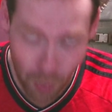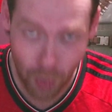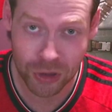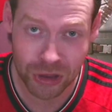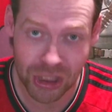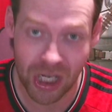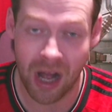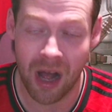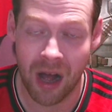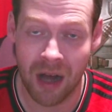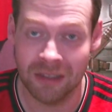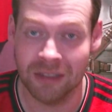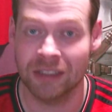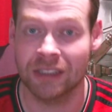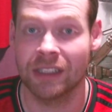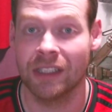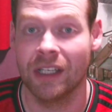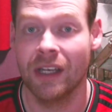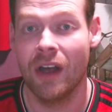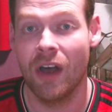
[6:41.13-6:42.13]
chance
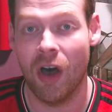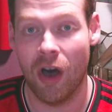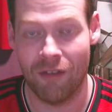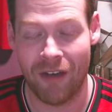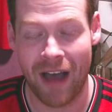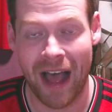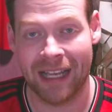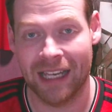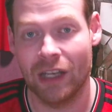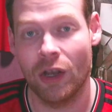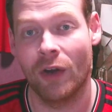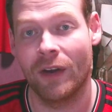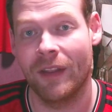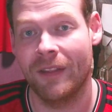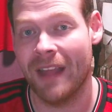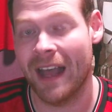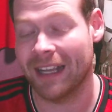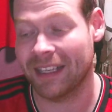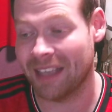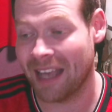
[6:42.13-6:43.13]
of hanging on in
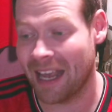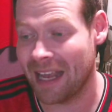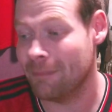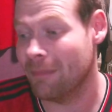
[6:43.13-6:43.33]
that game.